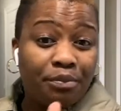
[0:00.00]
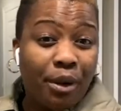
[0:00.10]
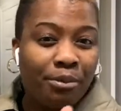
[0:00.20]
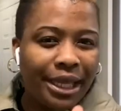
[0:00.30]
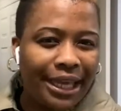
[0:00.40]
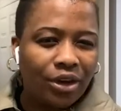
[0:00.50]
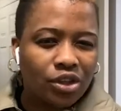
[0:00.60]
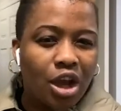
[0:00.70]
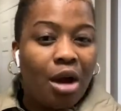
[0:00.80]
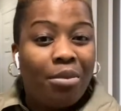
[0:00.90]
in Public
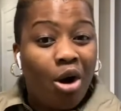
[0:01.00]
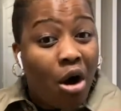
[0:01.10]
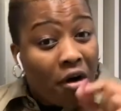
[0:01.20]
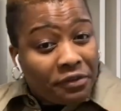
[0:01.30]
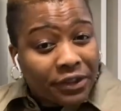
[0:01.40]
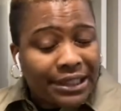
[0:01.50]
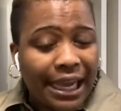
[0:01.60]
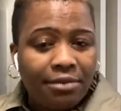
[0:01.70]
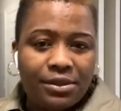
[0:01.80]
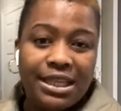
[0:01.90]
Health. But
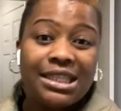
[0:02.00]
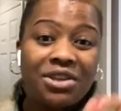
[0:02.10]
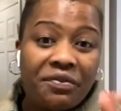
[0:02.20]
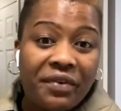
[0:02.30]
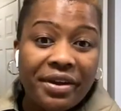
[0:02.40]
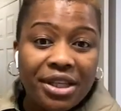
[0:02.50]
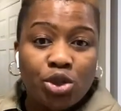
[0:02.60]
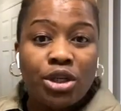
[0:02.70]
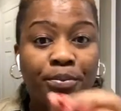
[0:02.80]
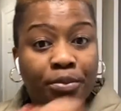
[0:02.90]
oftentimes, it's referring
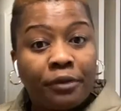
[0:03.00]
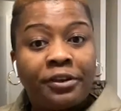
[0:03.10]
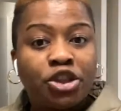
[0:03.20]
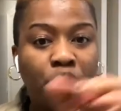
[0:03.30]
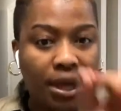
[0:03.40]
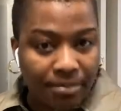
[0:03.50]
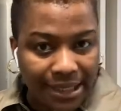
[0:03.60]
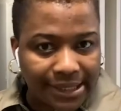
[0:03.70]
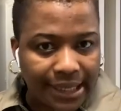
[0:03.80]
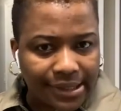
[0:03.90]
to the professional
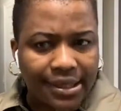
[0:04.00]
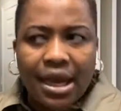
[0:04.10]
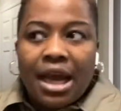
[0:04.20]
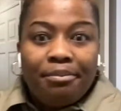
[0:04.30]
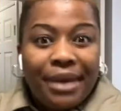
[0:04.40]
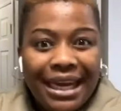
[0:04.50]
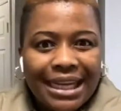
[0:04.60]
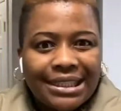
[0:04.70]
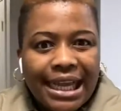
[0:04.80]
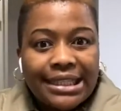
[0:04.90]
master's. Being
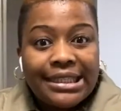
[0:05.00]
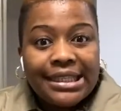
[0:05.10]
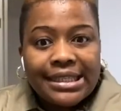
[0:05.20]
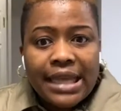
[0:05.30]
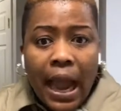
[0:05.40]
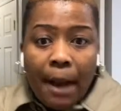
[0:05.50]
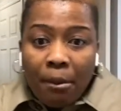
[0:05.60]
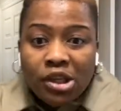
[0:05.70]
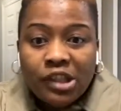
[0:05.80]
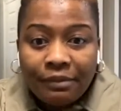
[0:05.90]
a dentist,
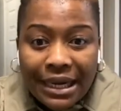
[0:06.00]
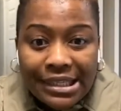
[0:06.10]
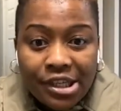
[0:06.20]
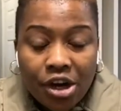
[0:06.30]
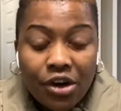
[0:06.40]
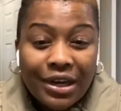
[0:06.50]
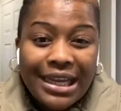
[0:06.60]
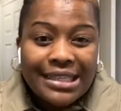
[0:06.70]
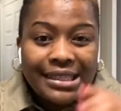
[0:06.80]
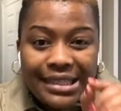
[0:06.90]
most of my senior
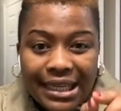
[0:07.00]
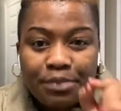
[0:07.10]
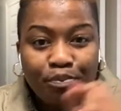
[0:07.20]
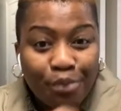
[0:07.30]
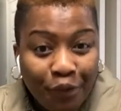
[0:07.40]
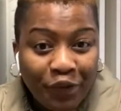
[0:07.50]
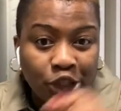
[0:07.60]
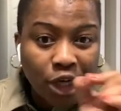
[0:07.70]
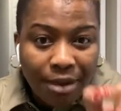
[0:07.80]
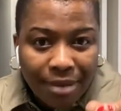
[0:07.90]
colleagues did
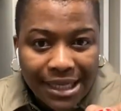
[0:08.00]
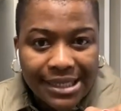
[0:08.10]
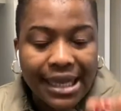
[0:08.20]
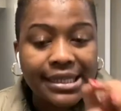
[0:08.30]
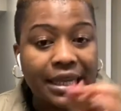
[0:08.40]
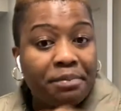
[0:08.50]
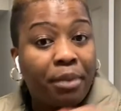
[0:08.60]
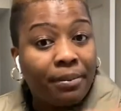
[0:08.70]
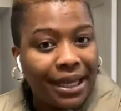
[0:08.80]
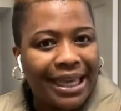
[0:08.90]
professional master's in
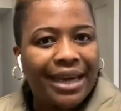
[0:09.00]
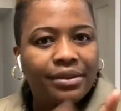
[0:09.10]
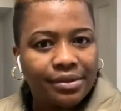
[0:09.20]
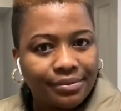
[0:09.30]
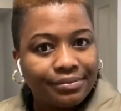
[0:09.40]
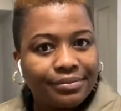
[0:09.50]
public health.